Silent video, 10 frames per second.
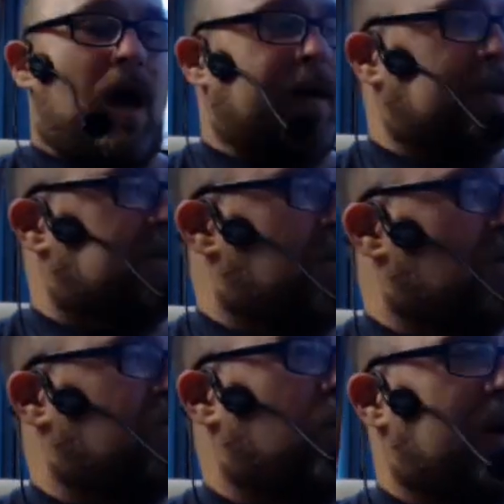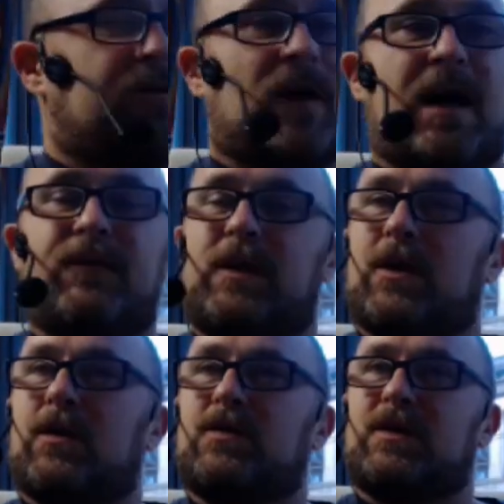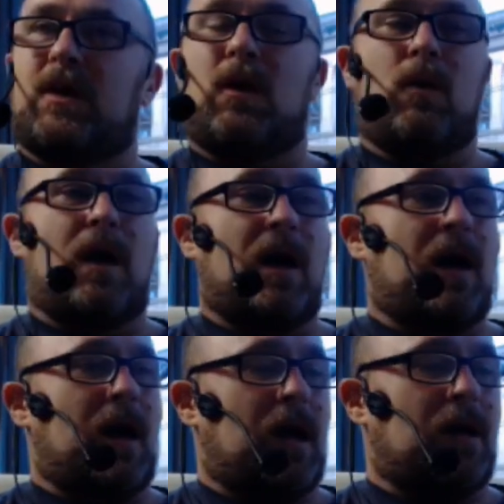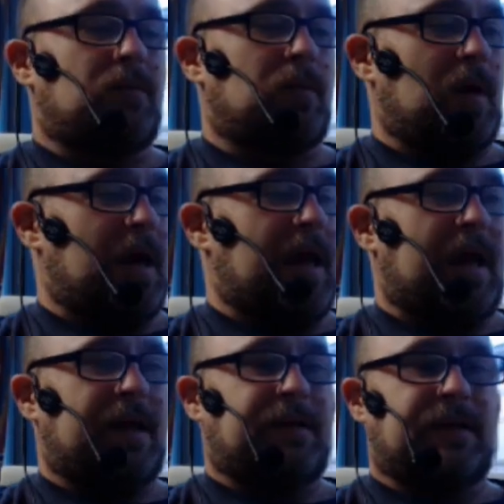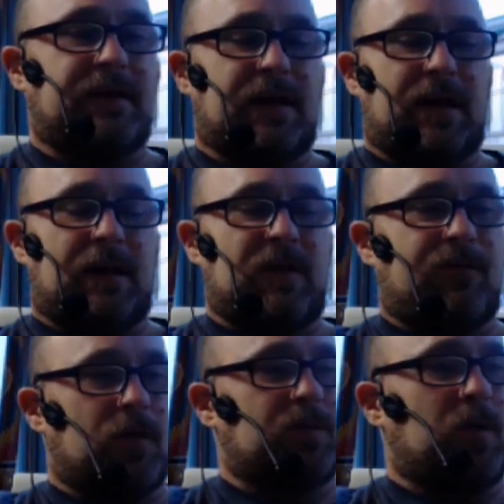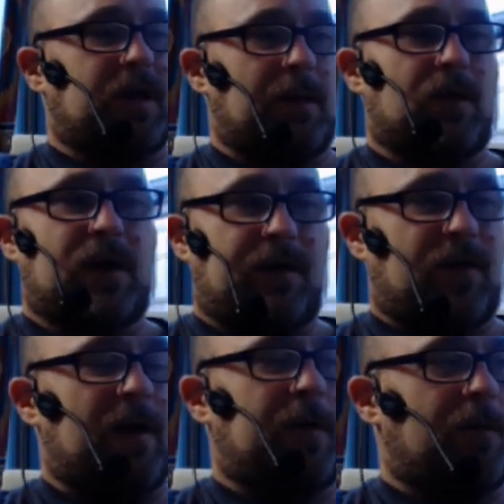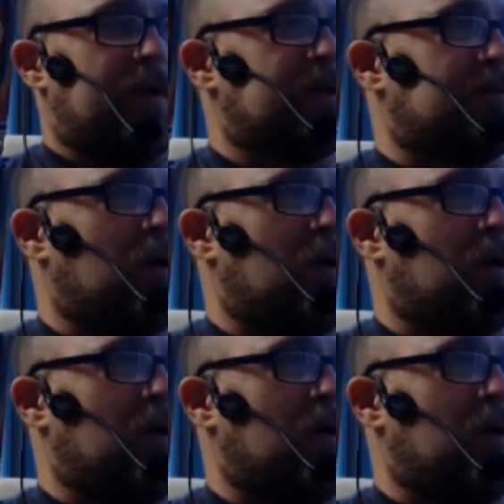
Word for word: I guess about 25 years, you know. Uh, um, and uh, my first book came out in 95, but I've written some